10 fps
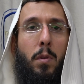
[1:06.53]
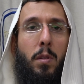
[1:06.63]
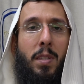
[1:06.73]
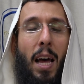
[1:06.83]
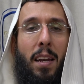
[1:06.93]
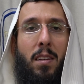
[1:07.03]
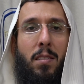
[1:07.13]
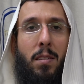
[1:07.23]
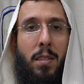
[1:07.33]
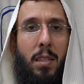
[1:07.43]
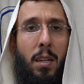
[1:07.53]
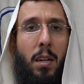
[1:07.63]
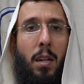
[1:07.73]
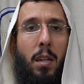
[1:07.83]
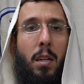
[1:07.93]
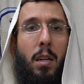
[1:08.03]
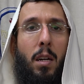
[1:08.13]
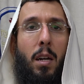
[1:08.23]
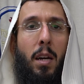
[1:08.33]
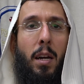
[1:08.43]
stainless steel.
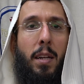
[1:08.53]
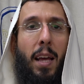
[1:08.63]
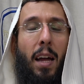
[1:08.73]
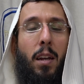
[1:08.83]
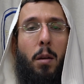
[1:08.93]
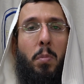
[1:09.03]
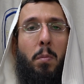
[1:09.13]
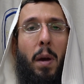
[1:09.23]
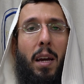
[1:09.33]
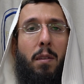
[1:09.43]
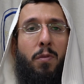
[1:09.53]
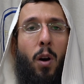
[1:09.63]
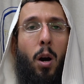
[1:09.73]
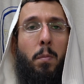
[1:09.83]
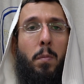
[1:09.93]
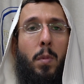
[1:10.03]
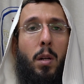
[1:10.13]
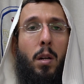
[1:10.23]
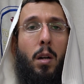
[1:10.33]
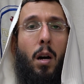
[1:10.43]
It cannot be made from
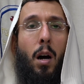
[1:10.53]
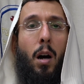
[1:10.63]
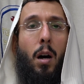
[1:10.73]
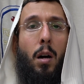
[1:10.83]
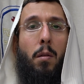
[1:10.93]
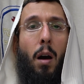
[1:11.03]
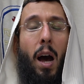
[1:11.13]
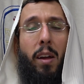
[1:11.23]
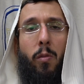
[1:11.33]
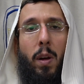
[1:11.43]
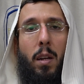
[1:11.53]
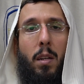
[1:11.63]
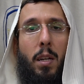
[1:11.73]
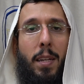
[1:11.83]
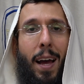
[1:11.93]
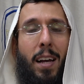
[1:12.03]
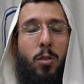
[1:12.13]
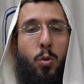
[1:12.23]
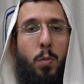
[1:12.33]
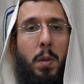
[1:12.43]
iron. It has
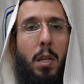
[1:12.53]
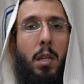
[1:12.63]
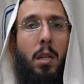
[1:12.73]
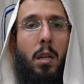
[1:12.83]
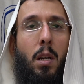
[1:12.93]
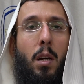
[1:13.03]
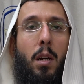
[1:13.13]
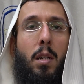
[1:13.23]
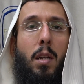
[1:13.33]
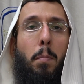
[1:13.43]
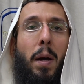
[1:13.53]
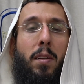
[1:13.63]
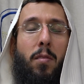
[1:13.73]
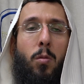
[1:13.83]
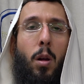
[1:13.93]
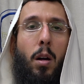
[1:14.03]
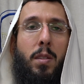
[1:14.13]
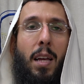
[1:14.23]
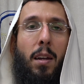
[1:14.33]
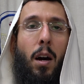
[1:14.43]
to be the materials
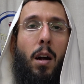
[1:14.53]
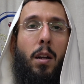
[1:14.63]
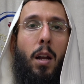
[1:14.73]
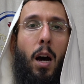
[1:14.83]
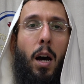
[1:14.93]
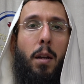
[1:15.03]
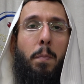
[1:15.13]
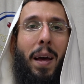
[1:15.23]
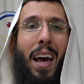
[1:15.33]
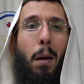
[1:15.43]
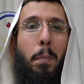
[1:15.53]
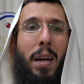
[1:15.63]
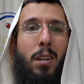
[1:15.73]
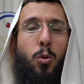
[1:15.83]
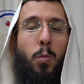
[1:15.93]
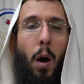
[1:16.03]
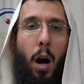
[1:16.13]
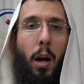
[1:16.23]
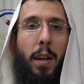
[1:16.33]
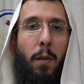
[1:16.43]
that are not meqabel
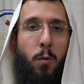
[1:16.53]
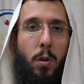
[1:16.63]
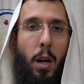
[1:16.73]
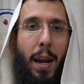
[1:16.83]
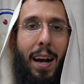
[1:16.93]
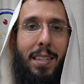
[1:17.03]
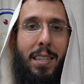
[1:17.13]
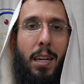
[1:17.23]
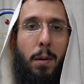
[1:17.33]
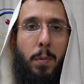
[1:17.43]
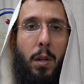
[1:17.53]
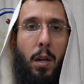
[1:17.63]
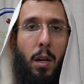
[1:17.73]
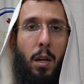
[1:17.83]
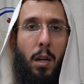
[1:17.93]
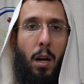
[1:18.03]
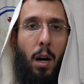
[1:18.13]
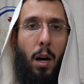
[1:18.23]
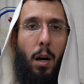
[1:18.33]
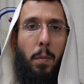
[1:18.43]
tum'ah, that would not accept
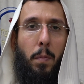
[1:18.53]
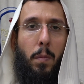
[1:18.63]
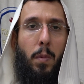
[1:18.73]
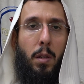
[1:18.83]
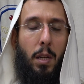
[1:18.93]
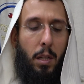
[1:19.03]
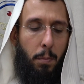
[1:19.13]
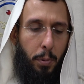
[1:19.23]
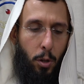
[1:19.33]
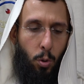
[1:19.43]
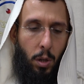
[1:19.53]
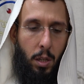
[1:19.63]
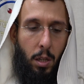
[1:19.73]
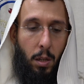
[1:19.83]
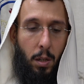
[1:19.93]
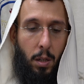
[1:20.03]
the impurity.